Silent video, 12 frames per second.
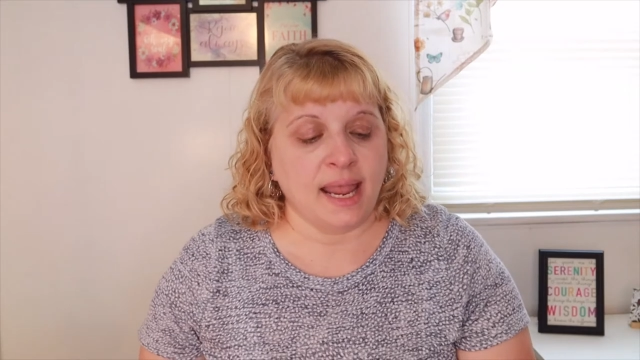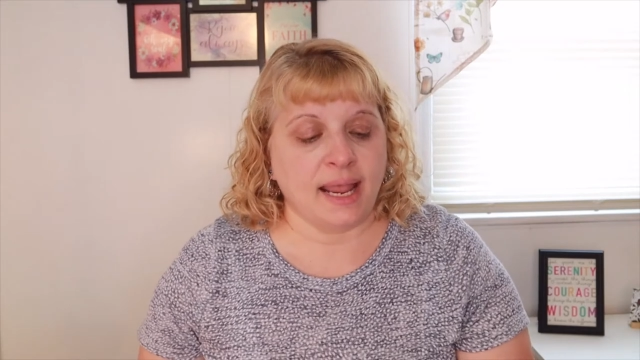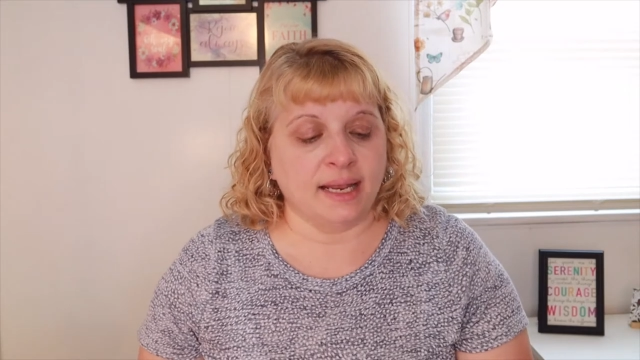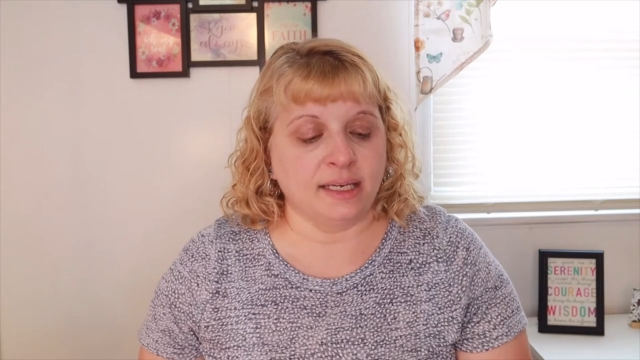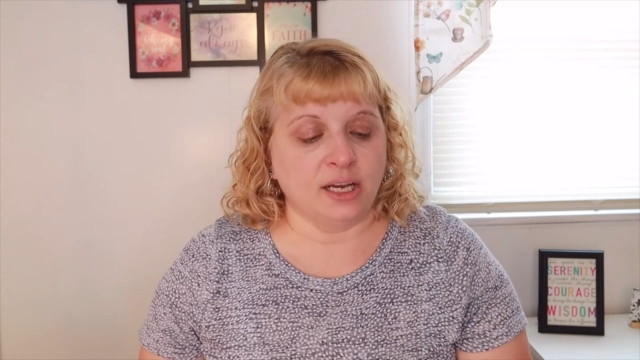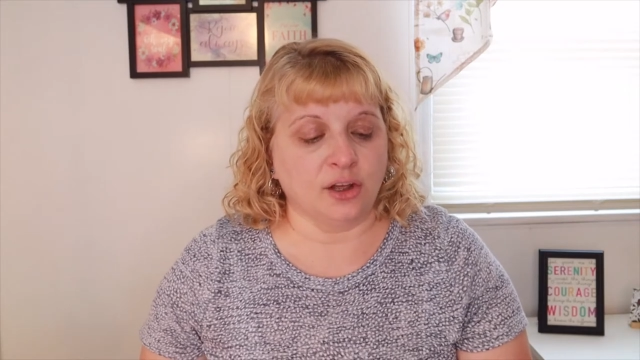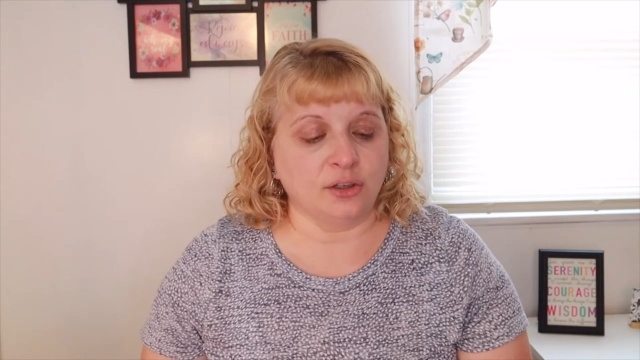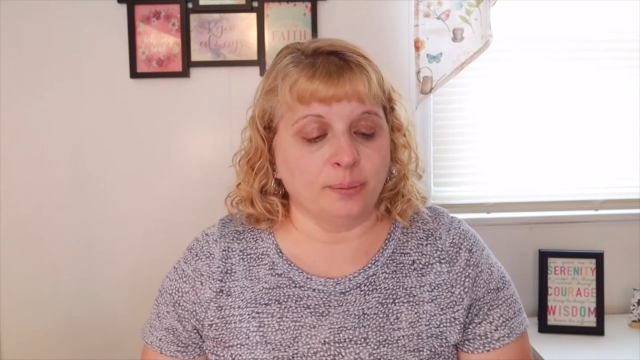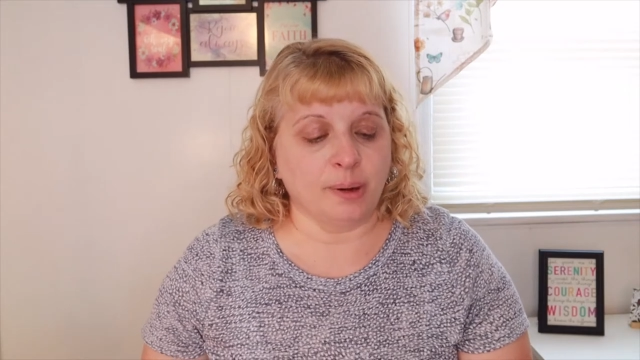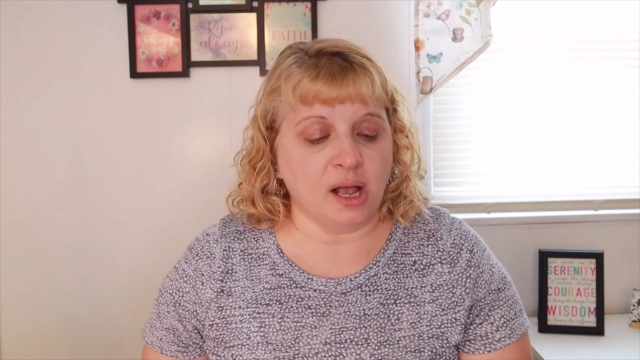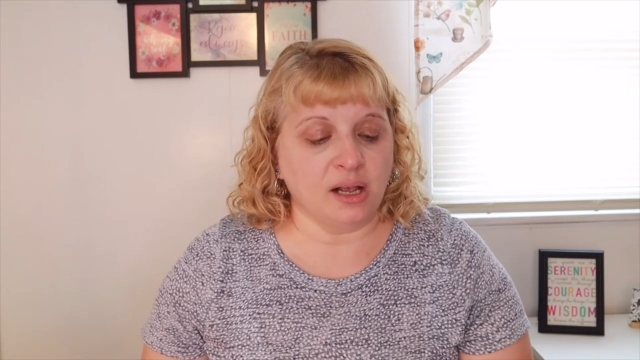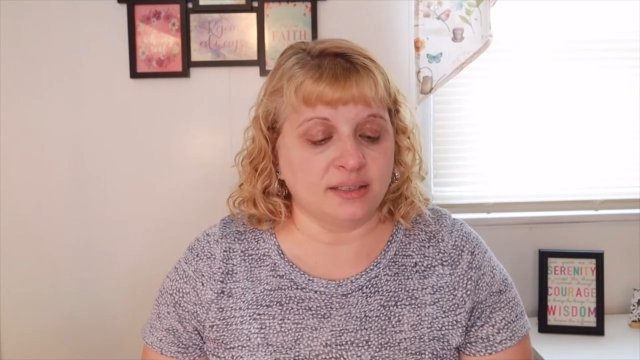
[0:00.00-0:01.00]
and the other
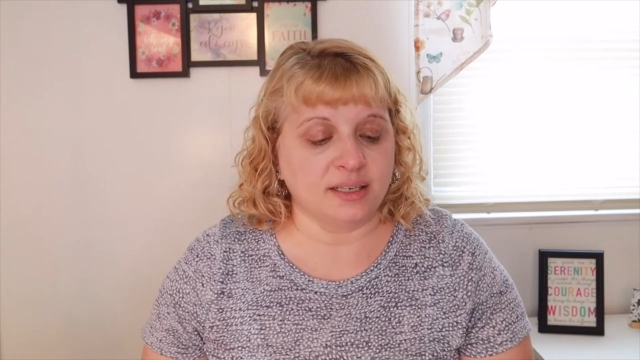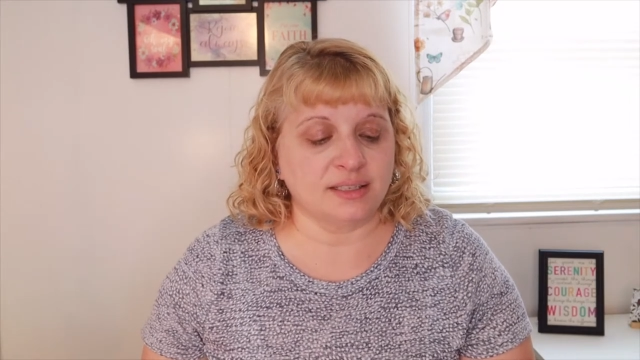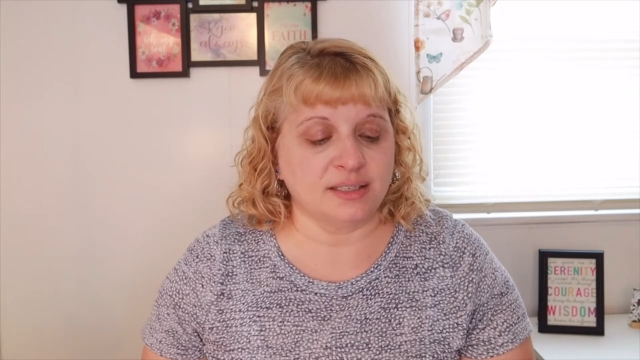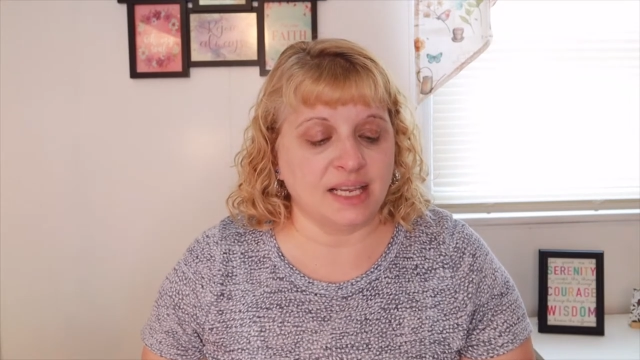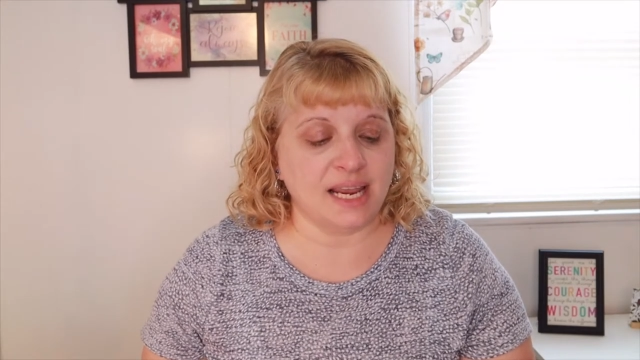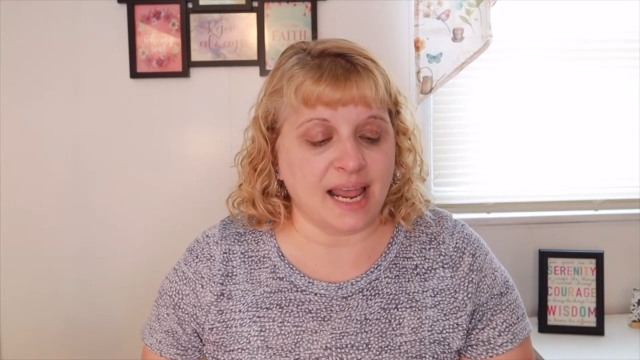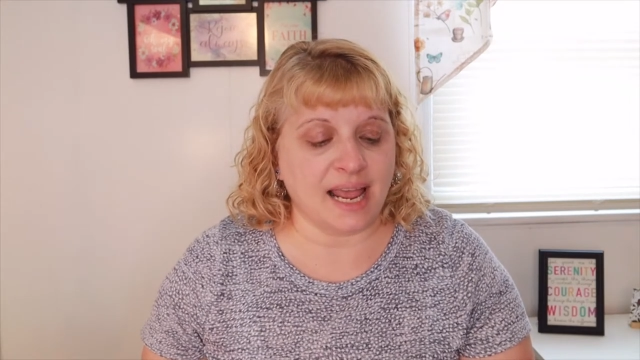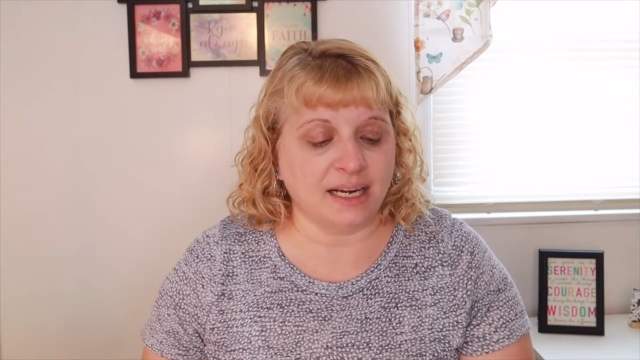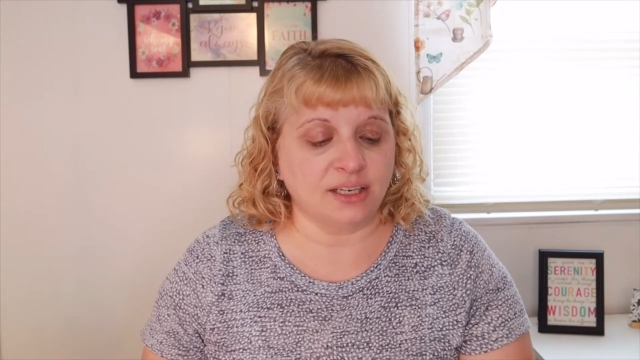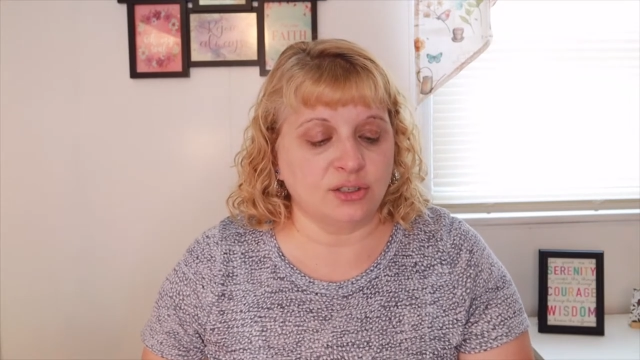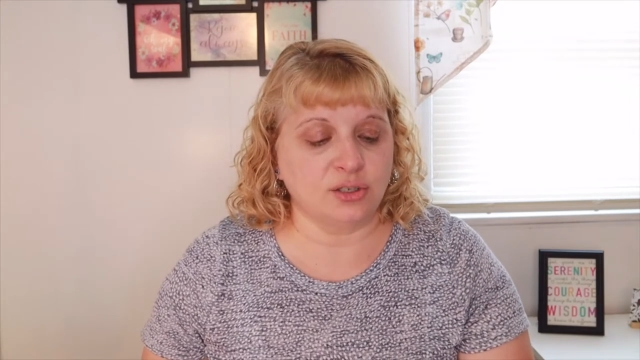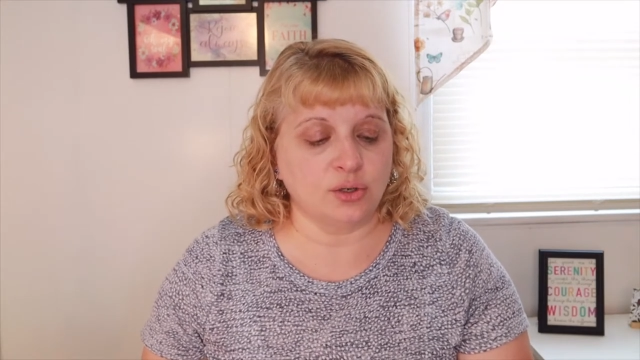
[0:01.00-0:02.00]
box is the
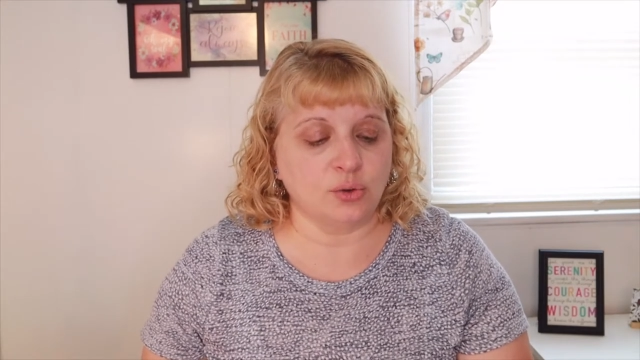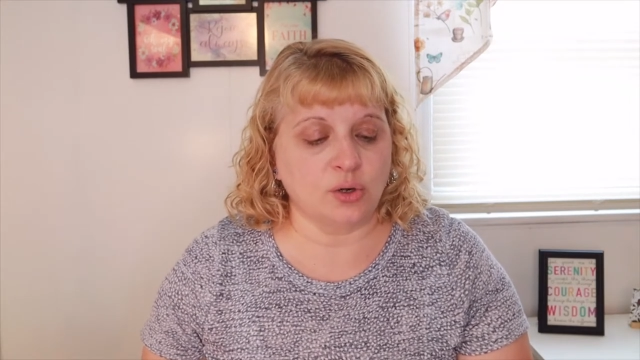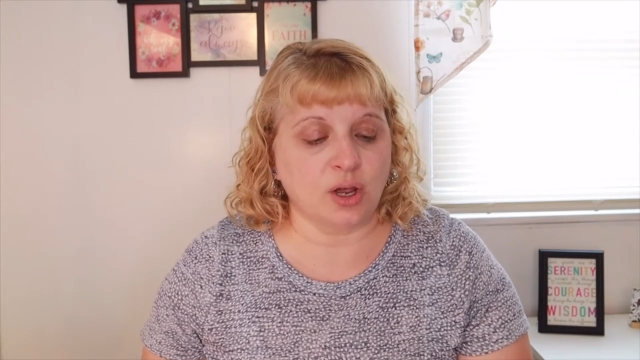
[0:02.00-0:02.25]
Attitude